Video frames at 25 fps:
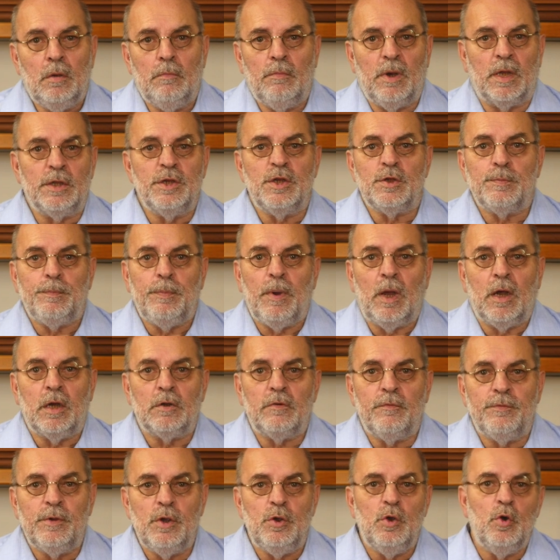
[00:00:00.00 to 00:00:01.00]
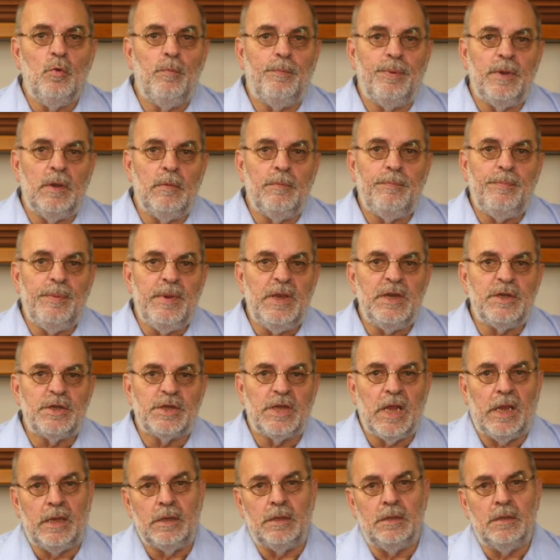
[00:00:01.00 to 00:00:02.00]
but is part of the UPnP
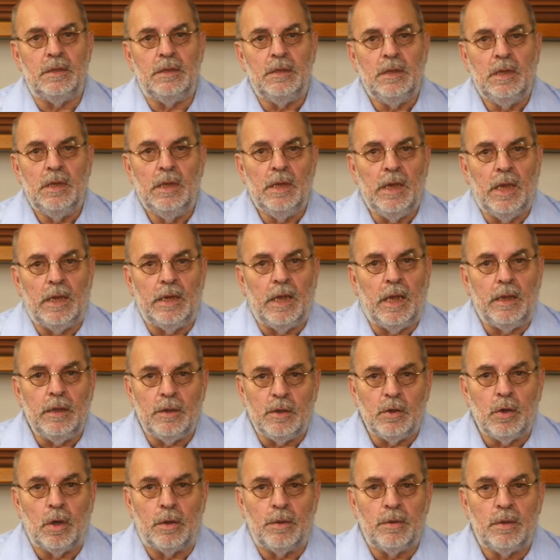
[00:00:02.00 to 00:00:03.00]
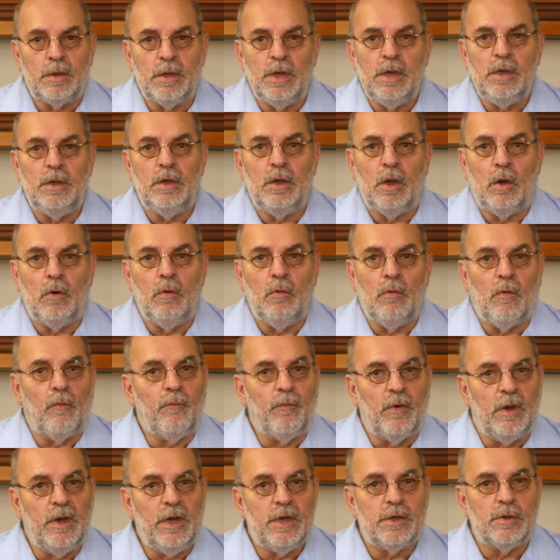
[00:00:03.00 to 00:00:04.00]
standard and I currently know
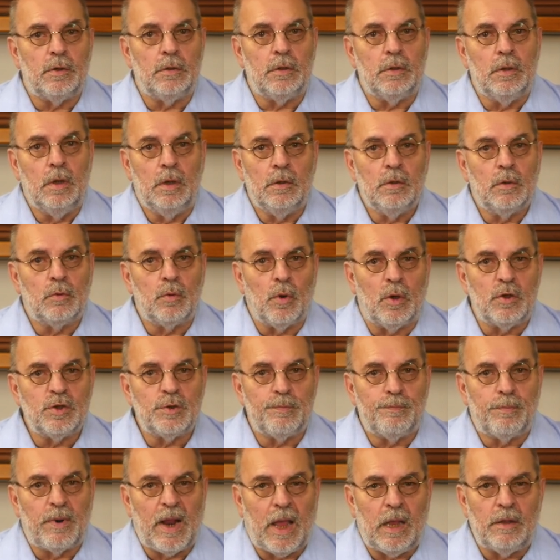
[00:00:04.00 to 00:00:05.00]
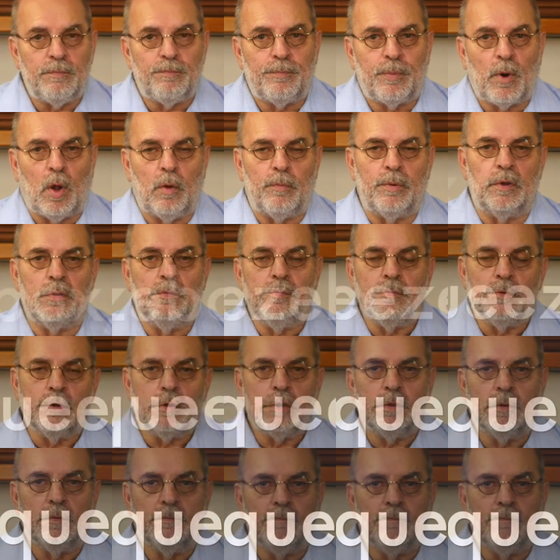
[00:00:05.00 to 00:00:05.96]
of little cross-brand problems.